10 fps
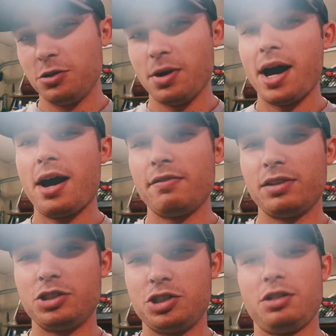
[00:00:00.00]
have
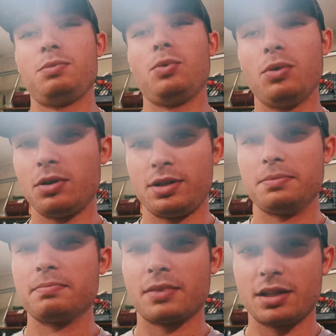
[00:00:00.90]
the Gen
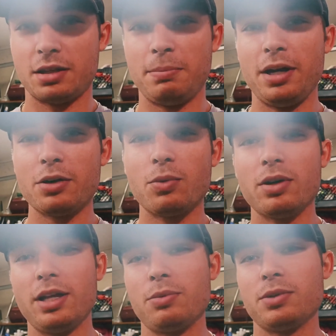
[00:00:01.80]
1, the big
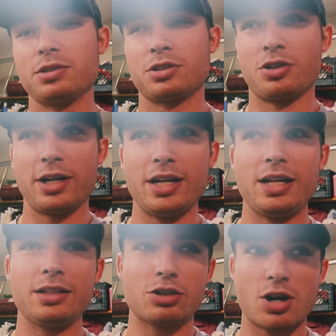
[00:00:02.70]
one that was
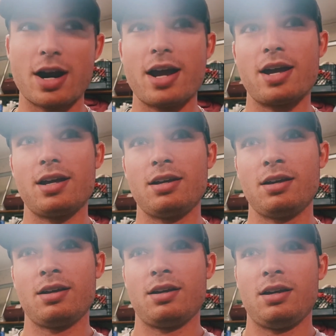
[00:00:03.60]
green, gray,
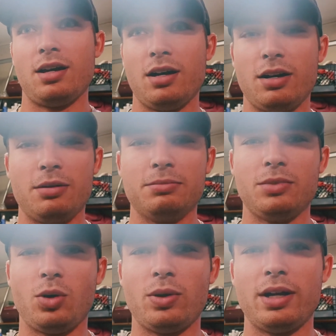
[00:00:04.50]

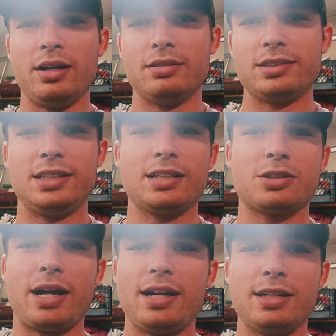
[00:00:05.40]
on a 6
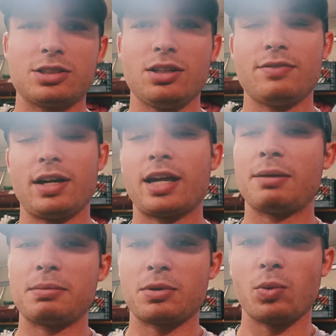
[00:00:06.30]
or 8 inch lift. I
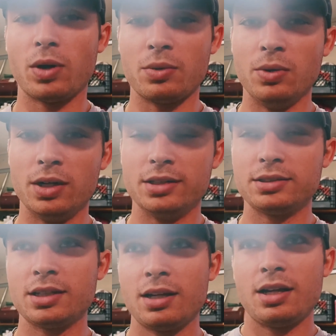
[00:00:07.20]
can't remember what it
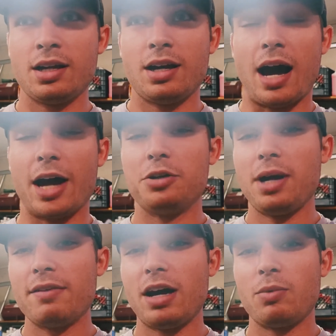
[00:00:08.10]
was. I do
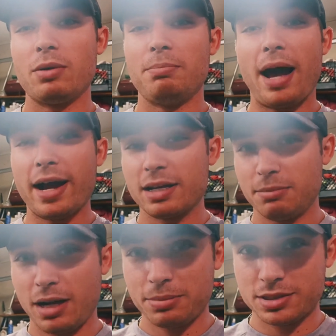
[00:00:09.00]
have that one back in
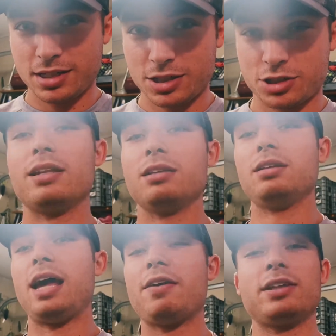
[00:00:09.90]
my possession.
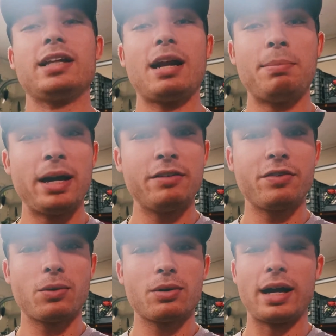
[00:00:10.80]
Everything that I paid
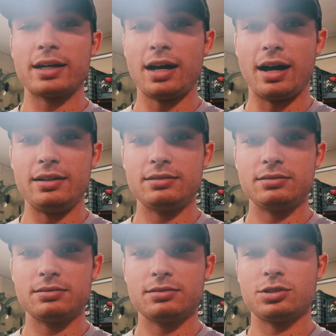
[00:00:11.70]
for, I got.
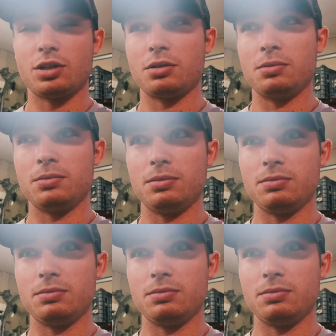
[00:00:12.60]
So